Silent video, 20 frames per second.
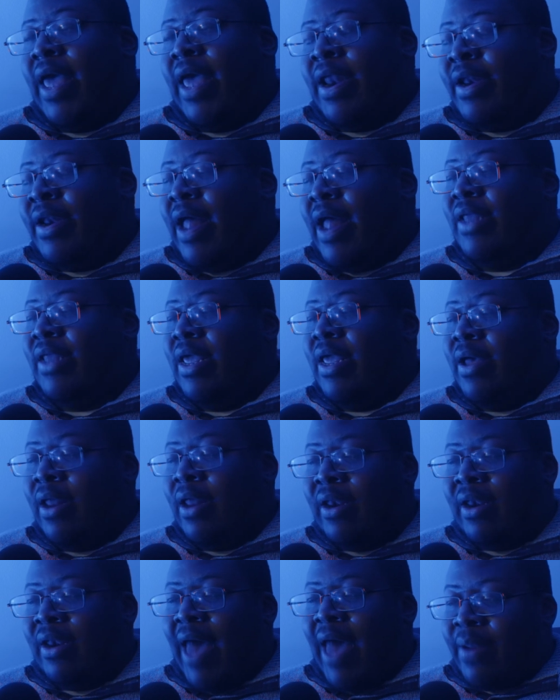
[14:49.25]
And I think a
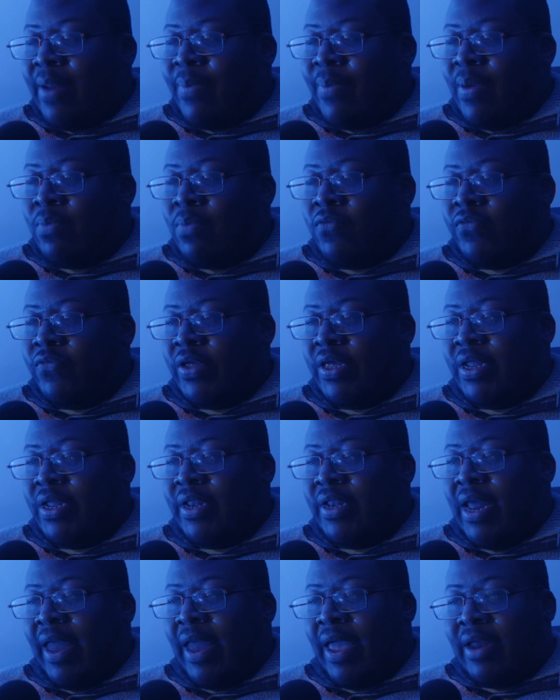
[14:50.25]
lot of people forget
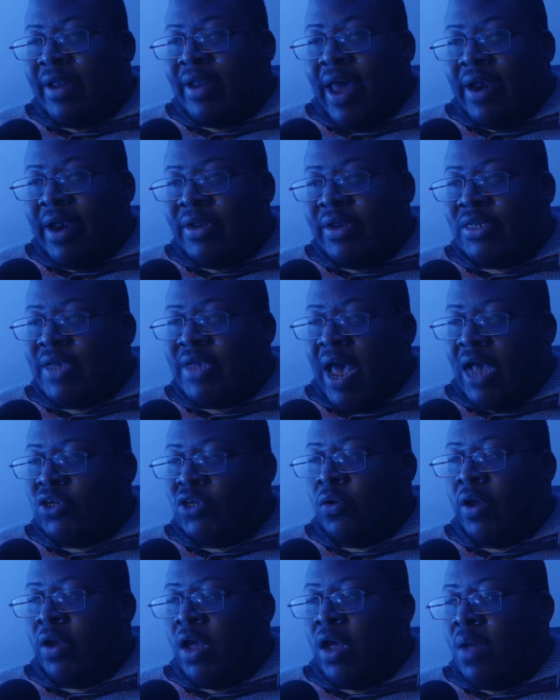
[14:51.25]
that. Like a lot of these guys on
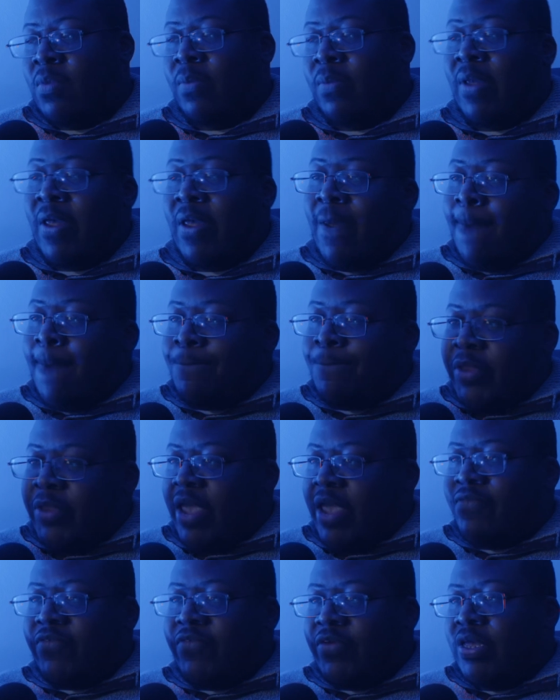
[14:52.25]
the come up, they
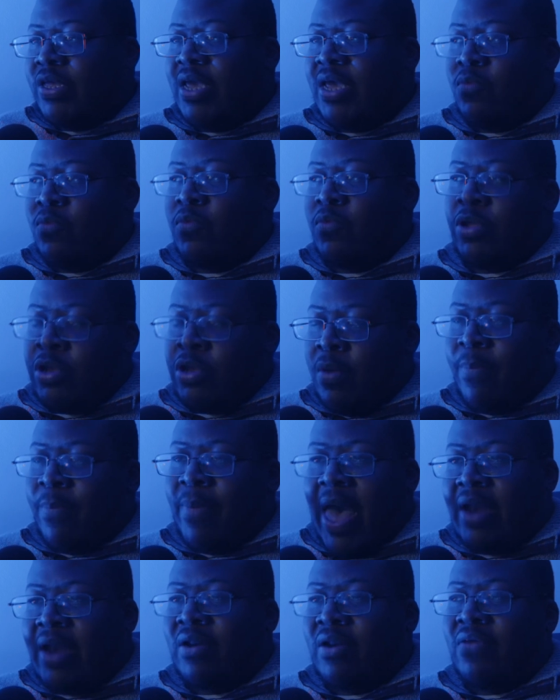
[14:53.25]
forget when you're
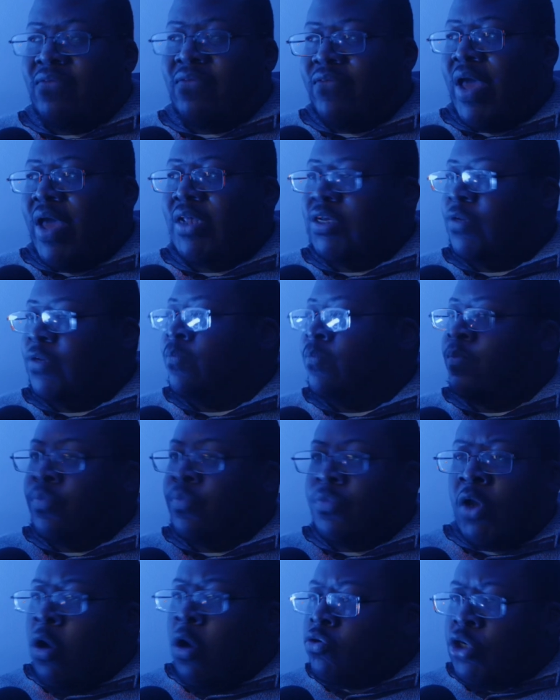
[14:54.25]
battling vets,
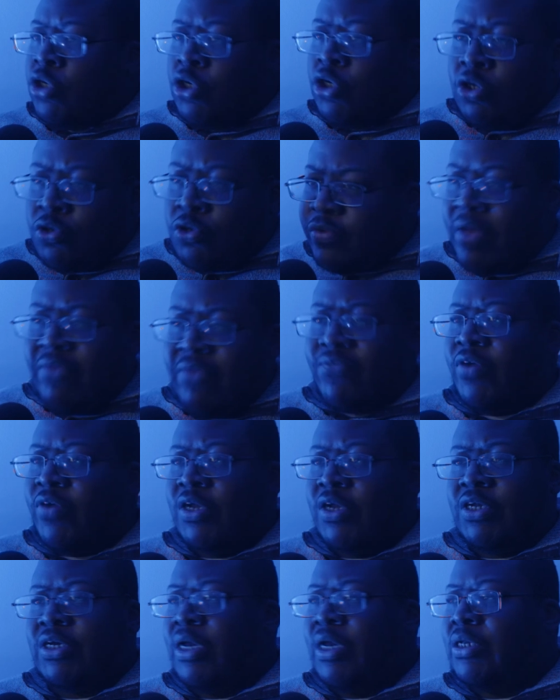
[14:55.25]
Go straight for the
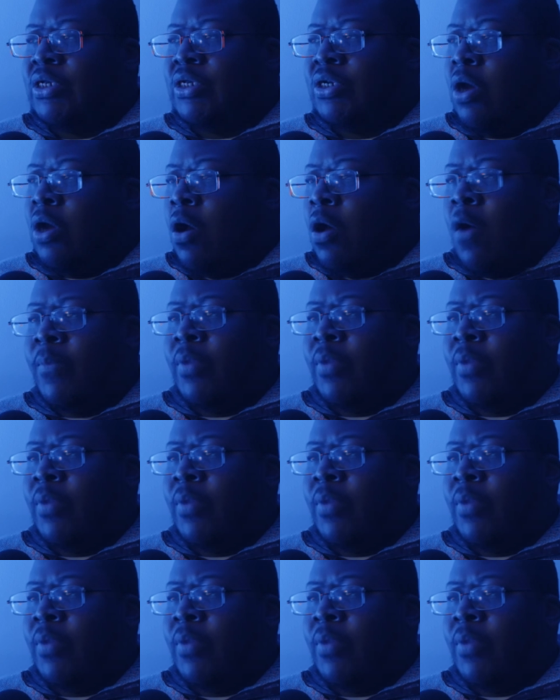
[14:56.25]
chinks in the armor.